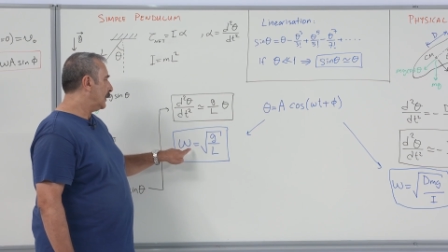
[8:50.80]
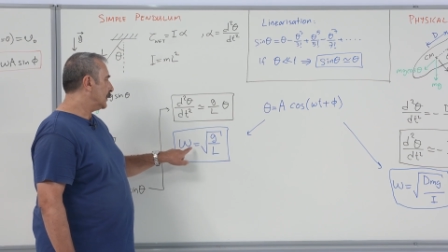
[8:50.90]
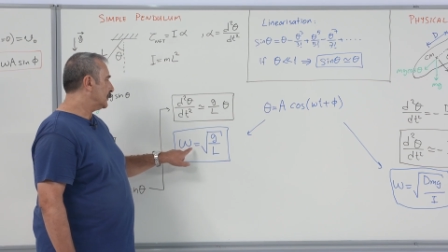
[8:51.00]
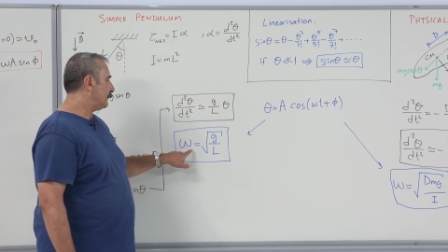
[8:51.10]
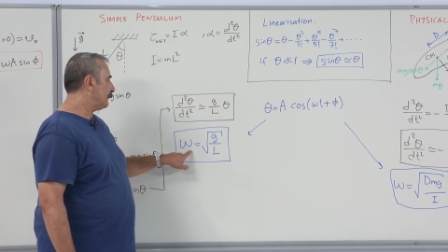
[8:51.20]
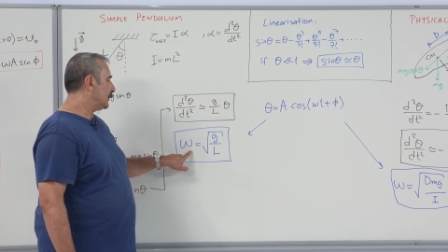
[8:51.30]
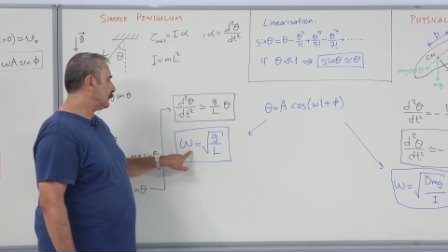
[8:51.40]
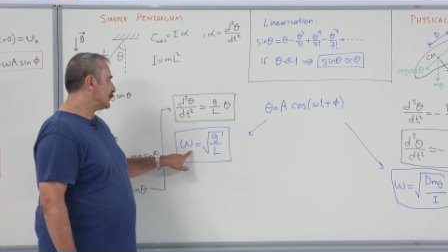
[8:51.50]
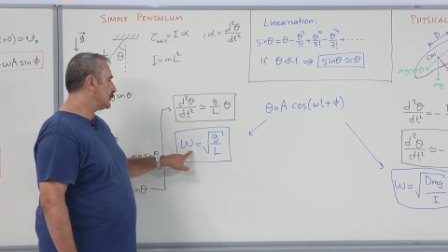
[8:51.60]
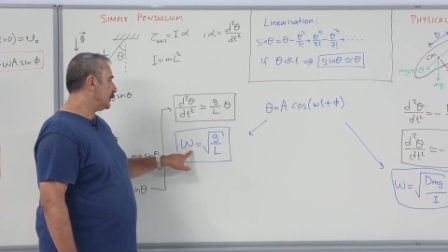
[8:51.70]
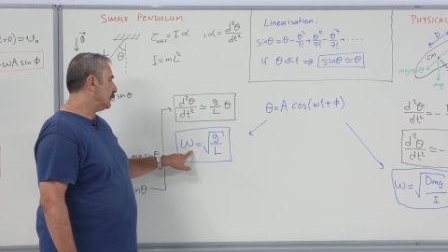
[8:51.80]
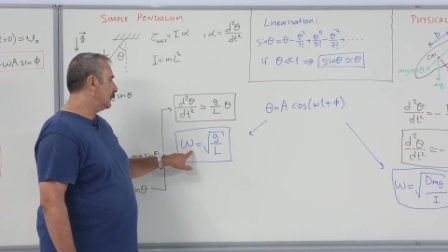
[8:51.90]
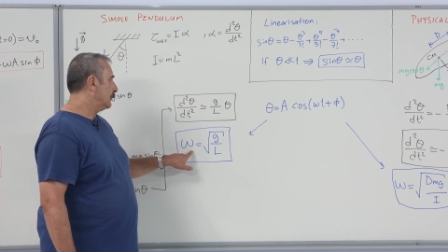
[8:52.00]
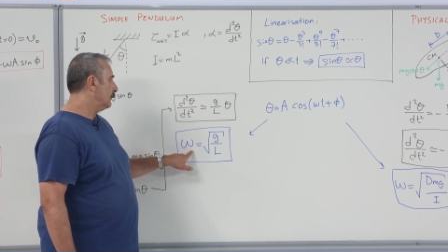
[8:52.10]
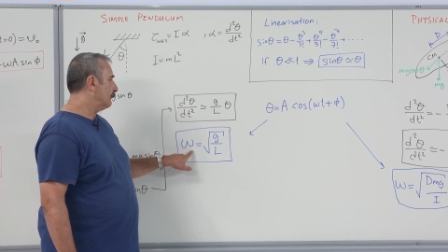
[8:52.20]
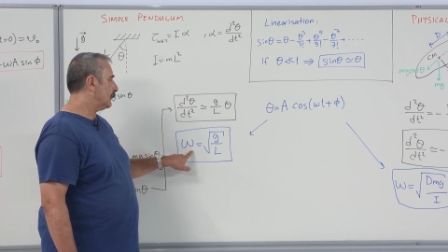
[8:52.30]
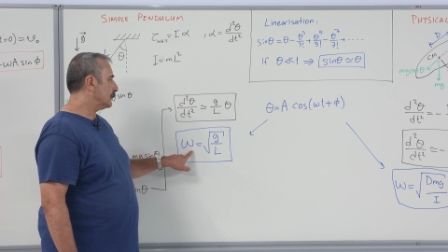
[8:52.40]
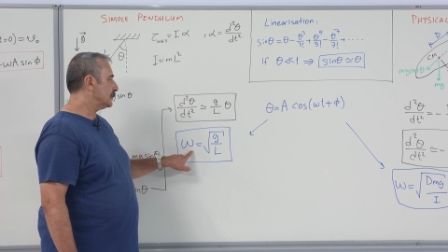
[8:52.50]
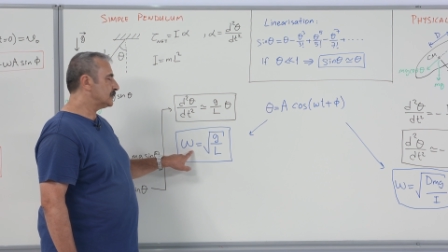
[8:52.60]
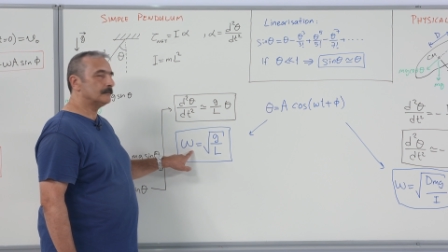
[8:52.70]
angular frequency
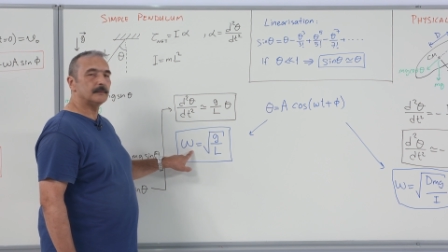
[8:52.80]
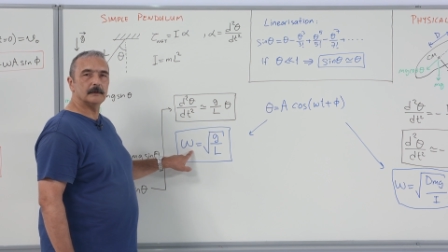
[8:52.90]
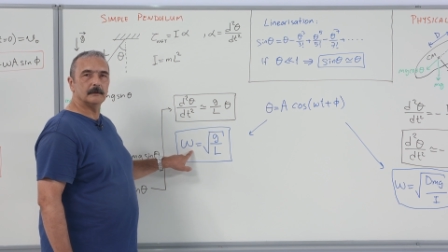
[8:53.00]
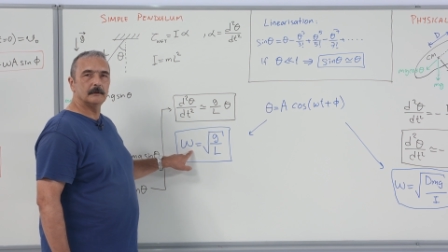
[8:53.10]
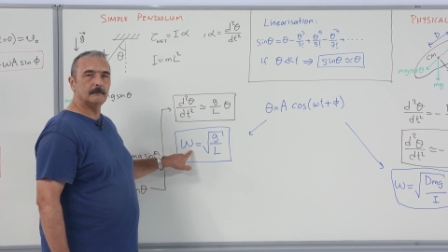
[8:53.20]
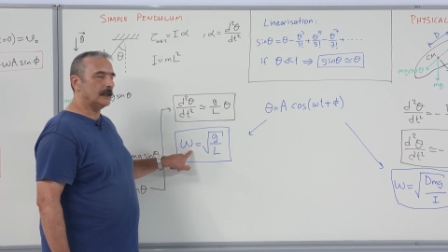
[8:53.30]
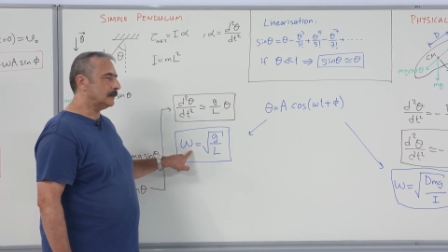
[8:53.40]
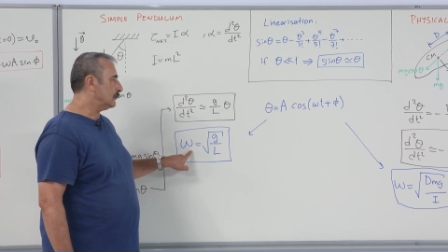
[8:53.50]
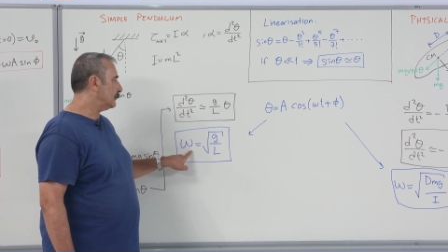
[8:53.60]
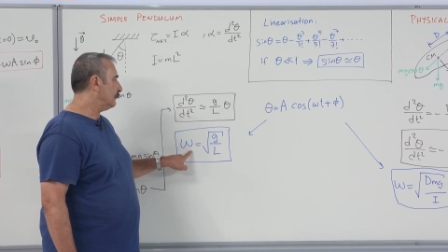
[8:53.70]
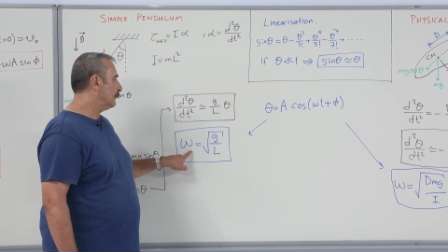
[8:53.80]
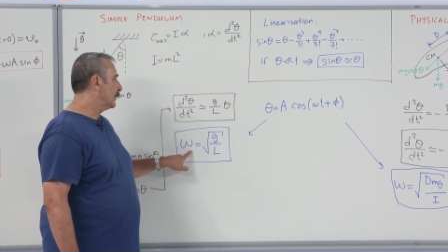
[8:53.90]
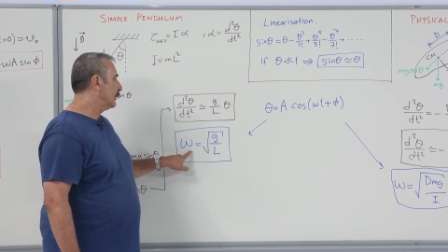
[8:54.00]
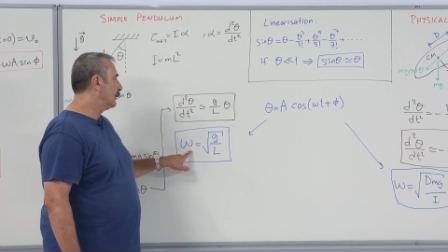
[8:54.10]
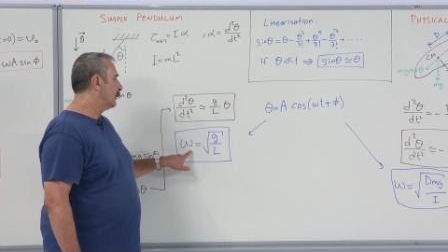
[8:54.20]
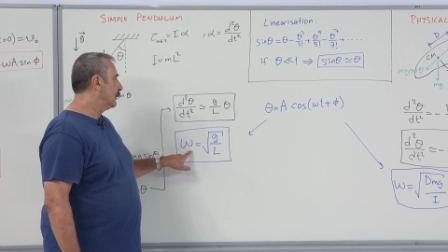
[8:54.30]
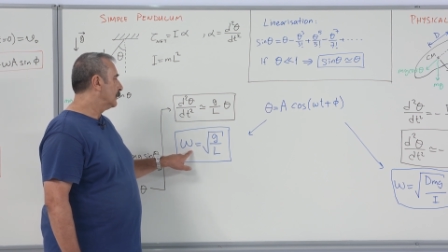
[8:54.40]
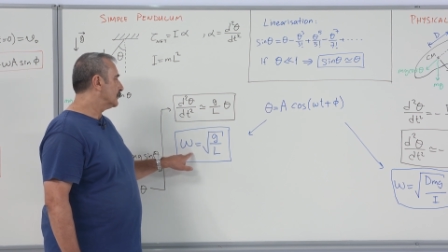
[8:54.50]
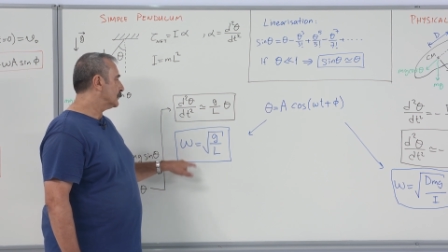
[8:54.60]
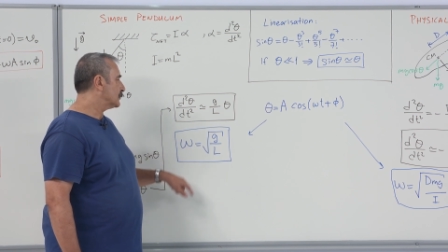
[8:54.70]
for the simple pendulum,
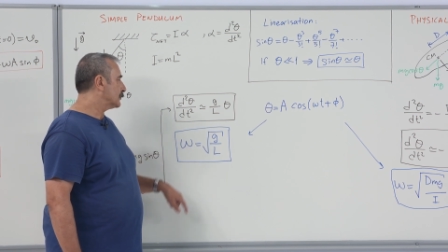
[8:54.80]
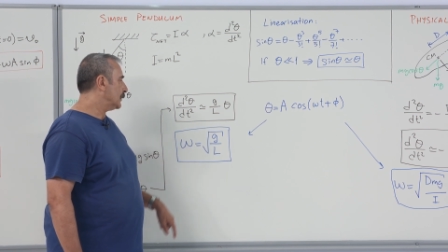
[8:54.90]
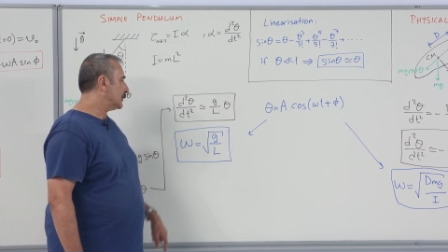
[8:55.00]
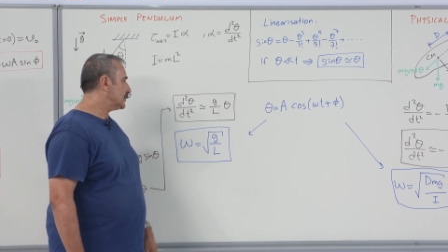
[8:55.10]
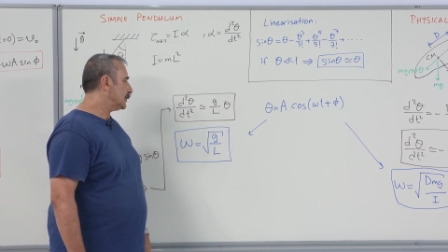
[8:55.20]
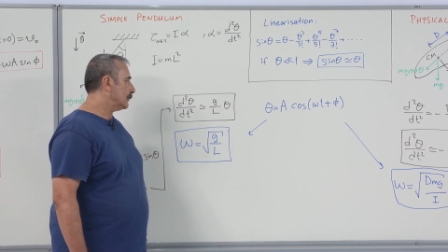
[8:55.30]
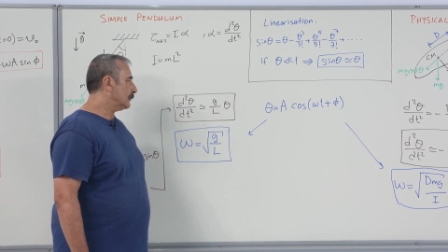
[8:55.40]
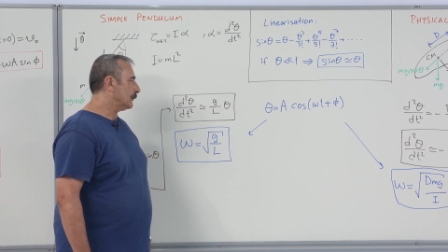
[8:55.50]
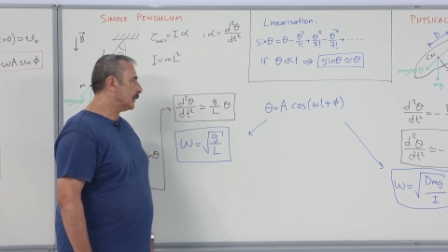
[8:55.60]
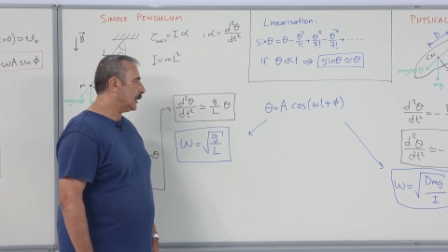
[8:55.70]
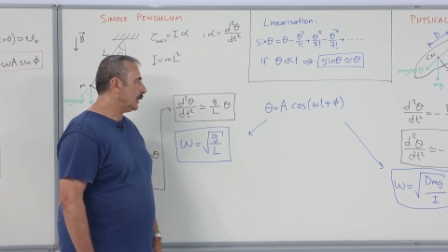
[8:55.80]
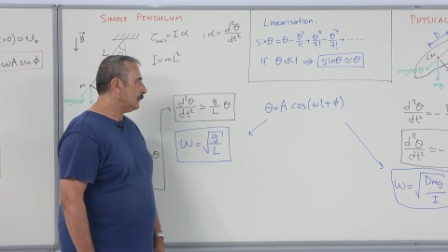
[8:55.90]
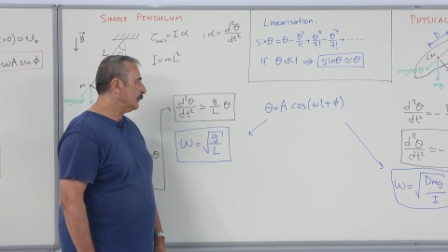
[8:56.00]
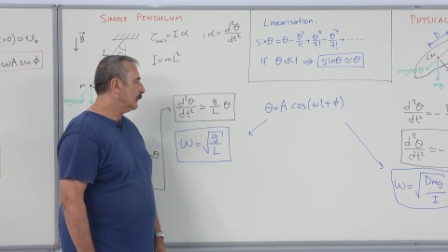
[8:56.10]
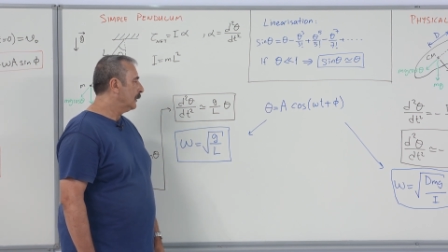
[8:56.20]
root squared g over L.